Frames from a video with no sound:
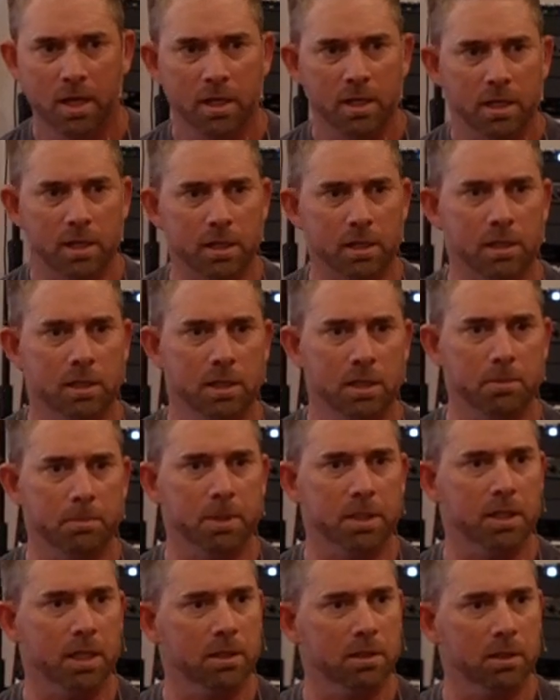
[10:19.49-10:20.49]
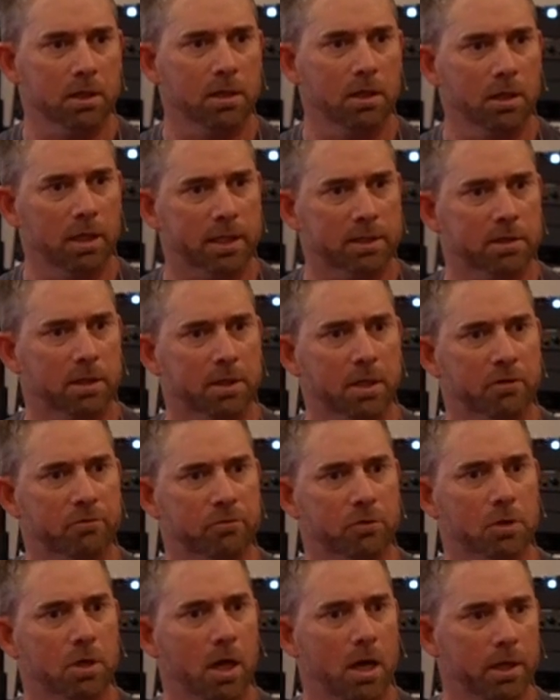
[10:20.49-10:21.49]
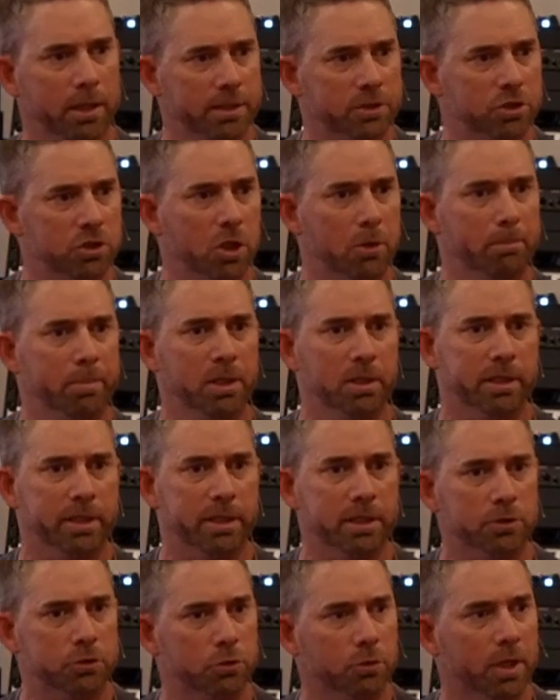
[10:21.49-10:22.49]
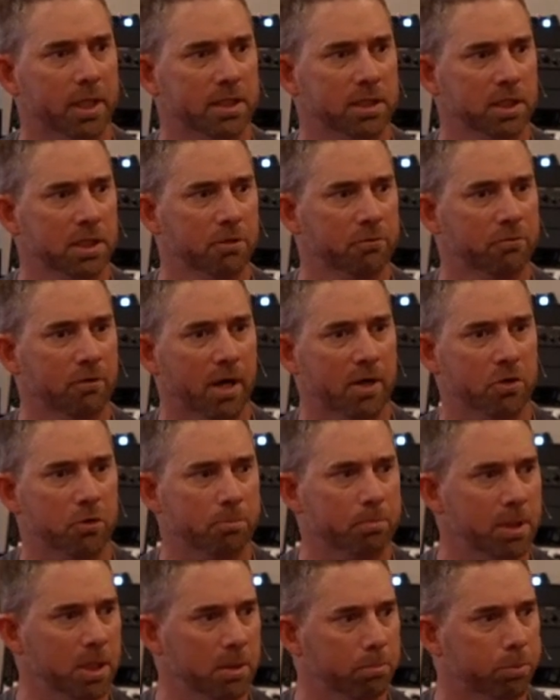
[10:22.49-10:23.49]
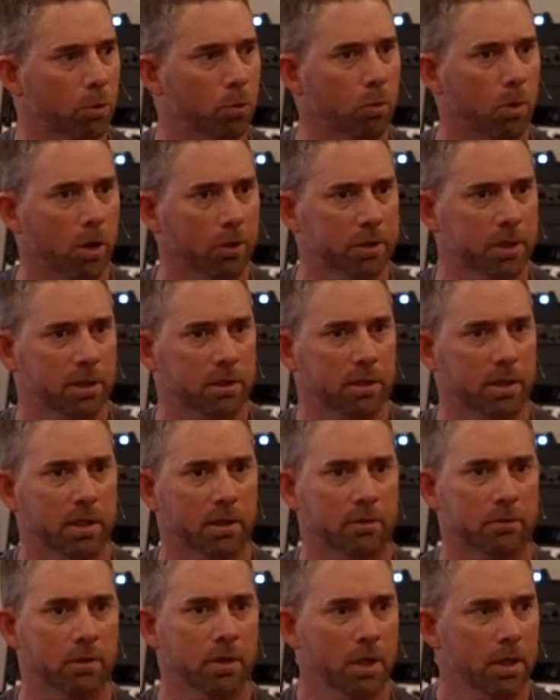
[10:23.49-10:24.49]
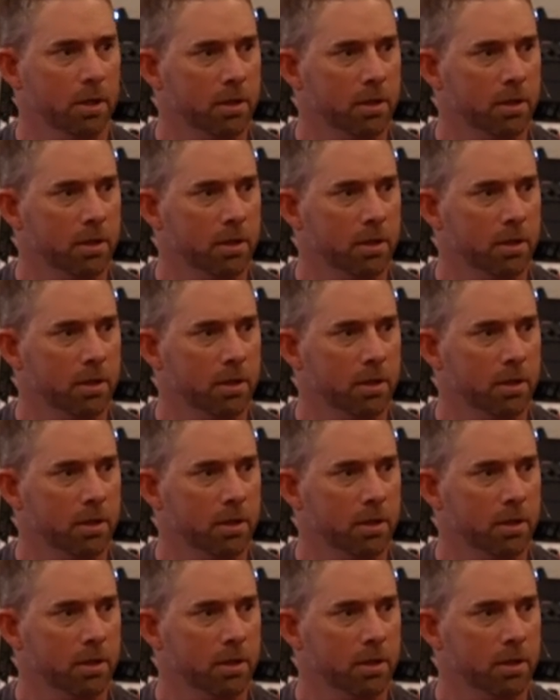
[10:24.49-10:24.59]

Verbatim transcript: he, he began to collect enough knowledge and ability to identify the people walking down